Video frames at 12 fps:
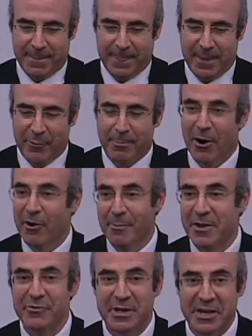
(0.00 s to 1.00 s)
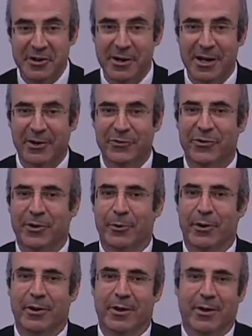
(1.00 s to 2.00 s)
There were parliamentary hearings. There
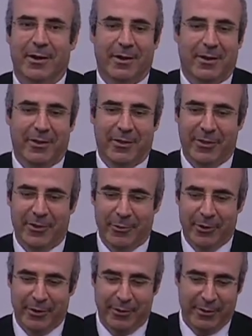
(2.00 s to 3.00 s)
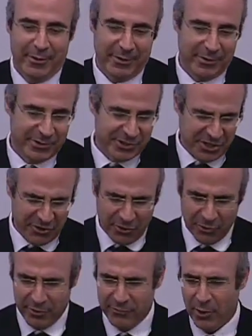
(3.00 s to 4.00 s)
were, there were
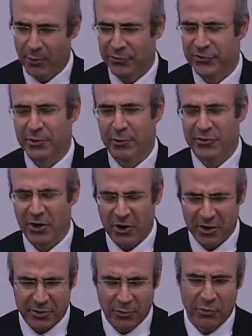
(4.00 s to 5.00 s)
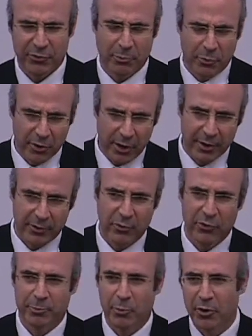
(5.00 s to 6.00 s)
shareholder votes. There was articles, more
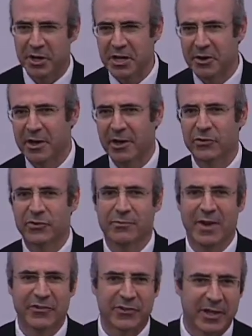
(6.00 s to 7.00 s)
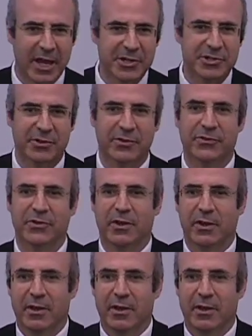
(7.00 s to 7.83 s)
articles, more hearings, investigations.